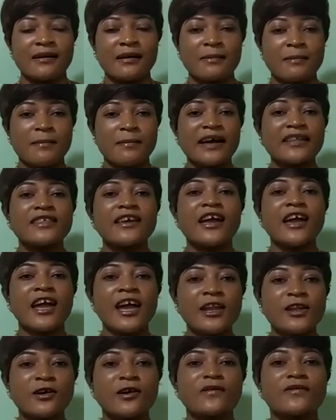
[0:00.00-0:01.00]
By the
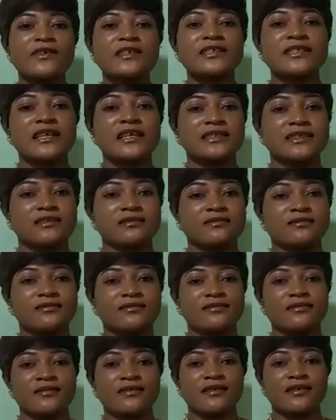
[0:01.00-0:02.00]
end of this lesson,
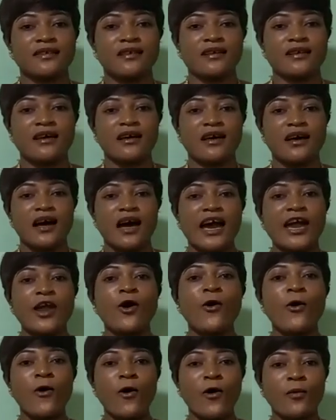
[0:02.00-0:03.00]
I
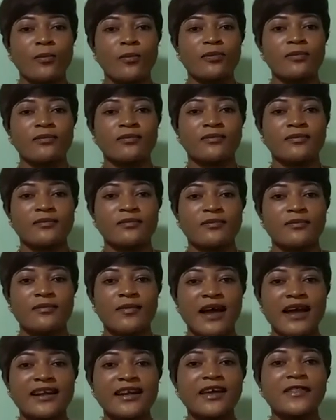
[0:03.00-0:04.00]
hope
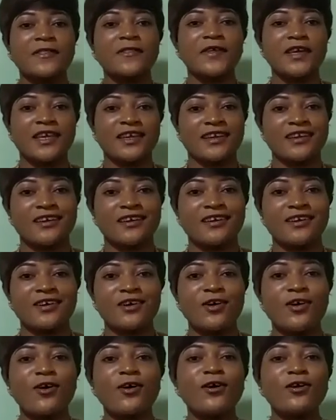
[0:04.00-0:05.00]
and I think
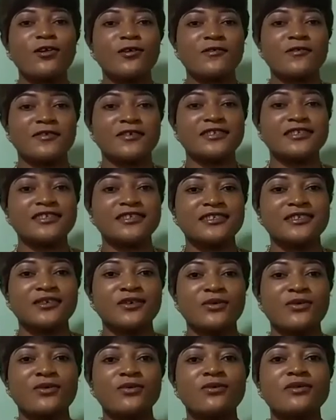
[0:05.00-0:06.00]
all of us
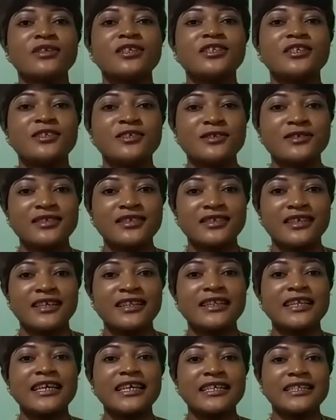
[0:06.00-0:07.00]
will use
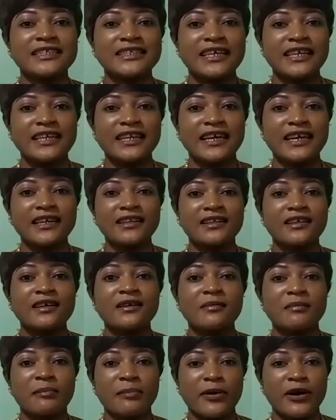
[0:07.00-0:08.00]
the internet
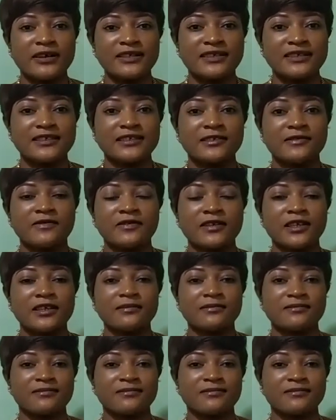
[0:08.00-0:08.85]
positively.